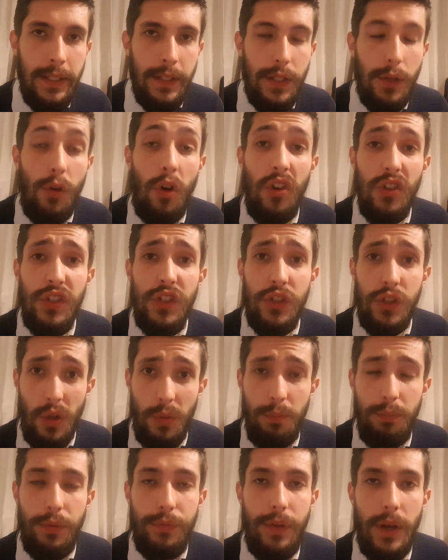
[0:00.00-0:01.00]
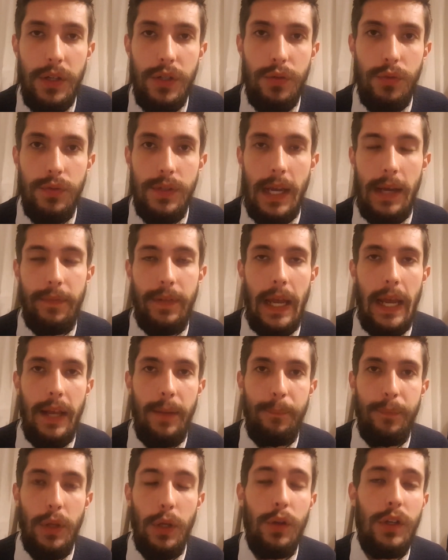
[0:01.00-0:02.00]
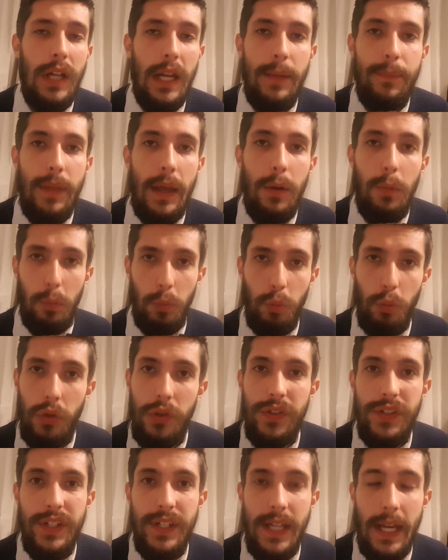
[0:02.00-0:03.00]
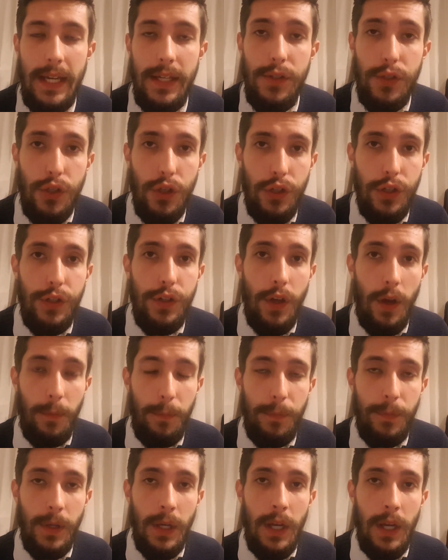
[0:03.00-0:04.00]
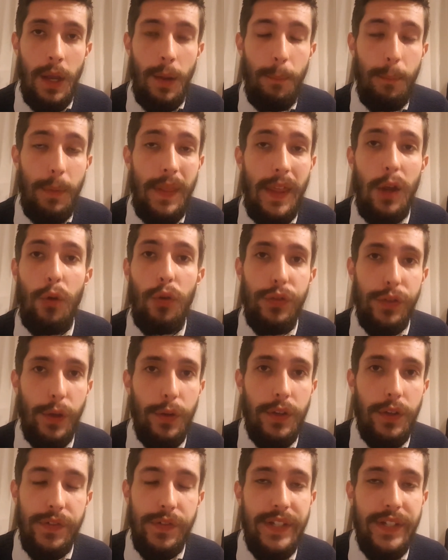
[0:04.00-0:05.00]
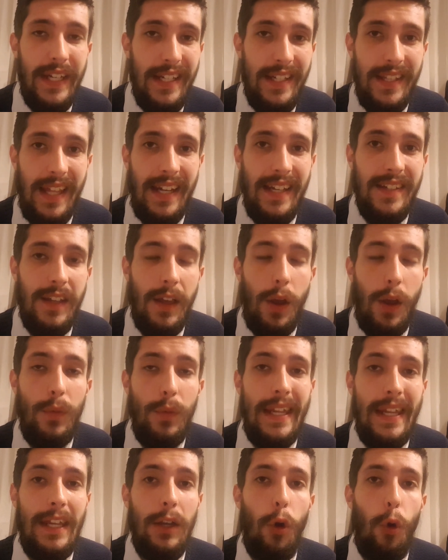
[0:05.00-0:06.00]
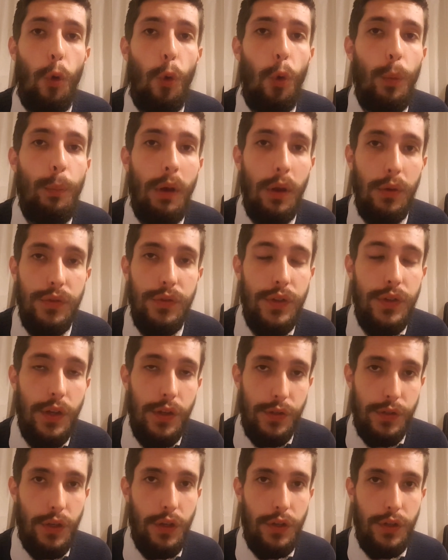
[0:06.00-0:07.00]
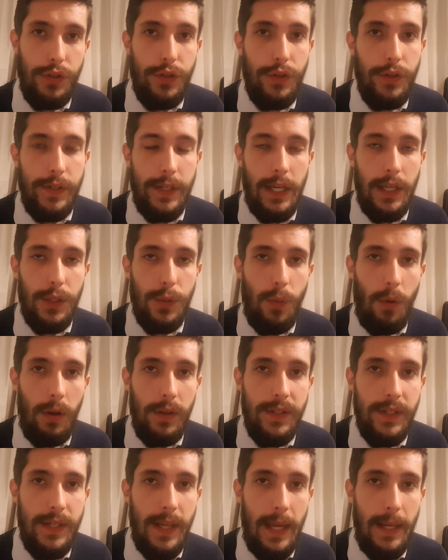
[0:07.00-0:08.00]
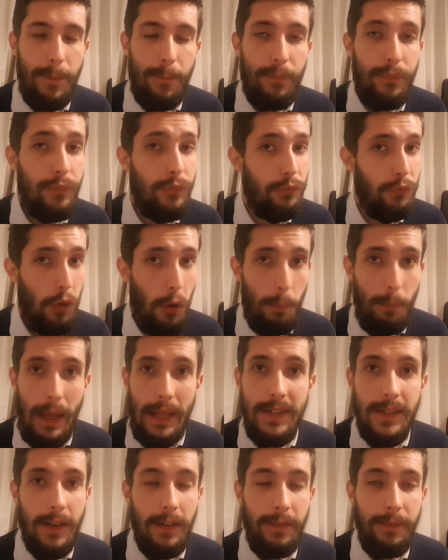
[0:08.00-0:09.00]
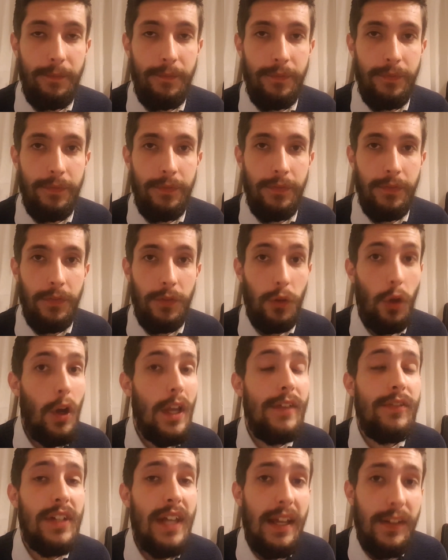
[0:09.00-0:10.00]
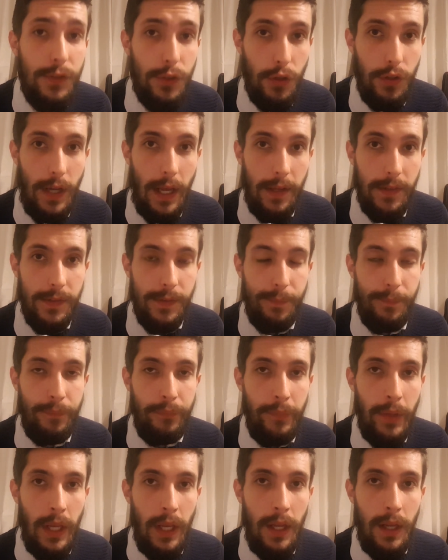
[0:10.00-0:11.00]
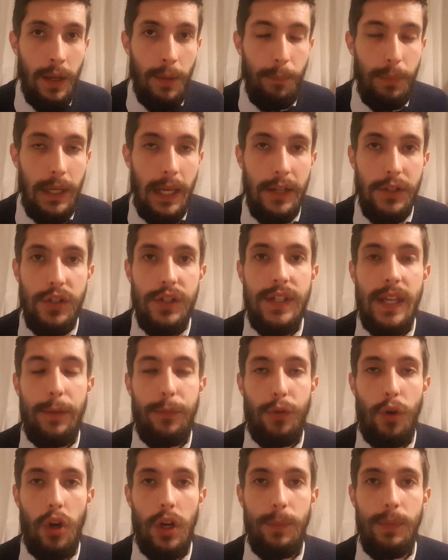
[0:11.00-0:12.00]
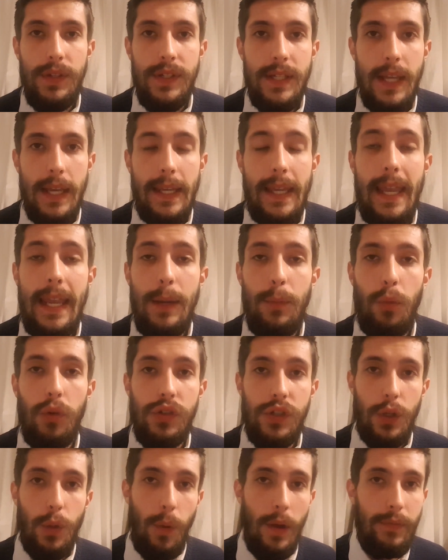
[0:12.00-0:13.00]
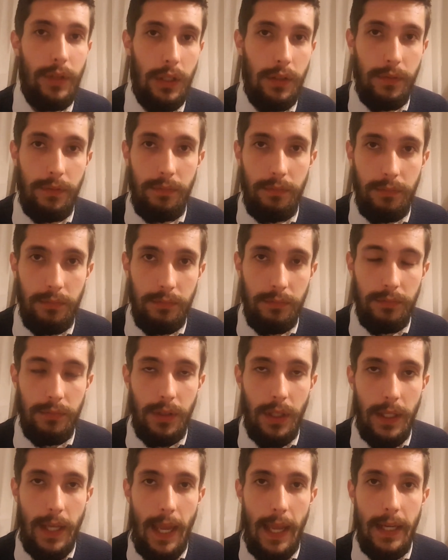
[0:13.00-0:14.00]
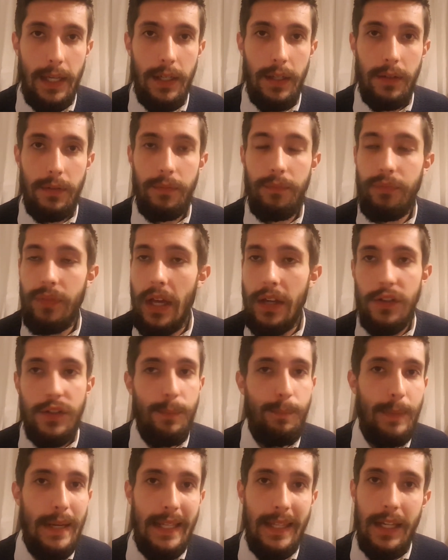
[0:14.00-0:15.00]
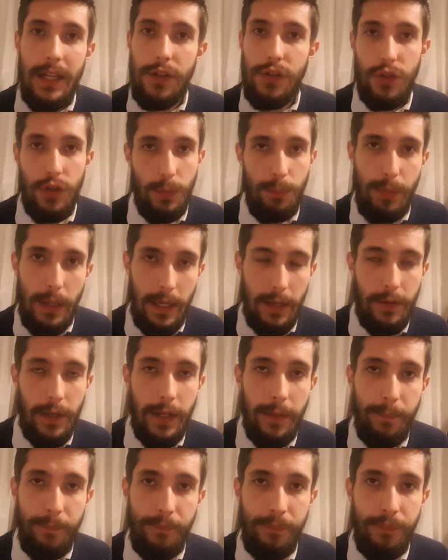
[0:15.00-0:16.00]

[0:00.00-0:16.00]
There are some professionals out there who claim that once a day is good enough, but they also concede that it's only almost as good as using it twice a day. Not better, not even as good as. But let's just say for argument's sake, it was equivalent. Okay. That doesn't mean that it's superior.